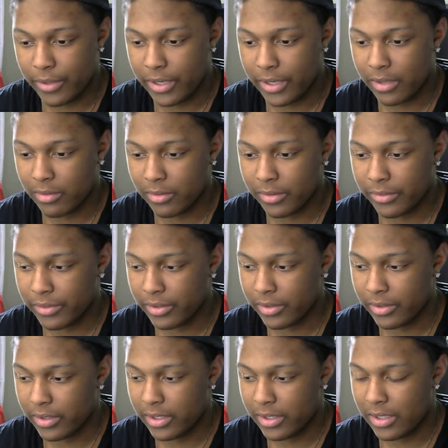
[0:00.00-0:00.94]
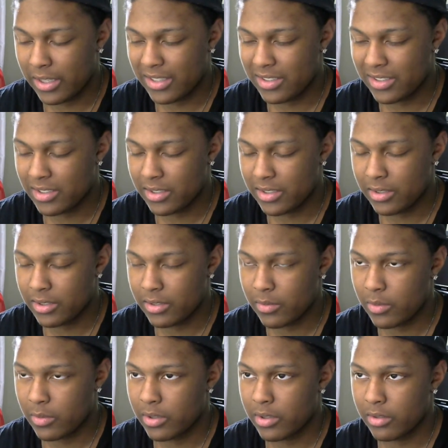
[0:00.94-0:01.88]
I don't know. MC
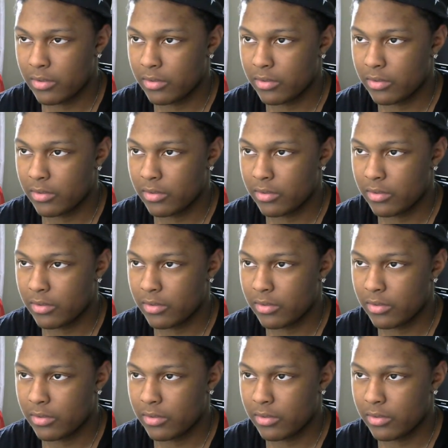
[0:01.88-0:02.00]
Square,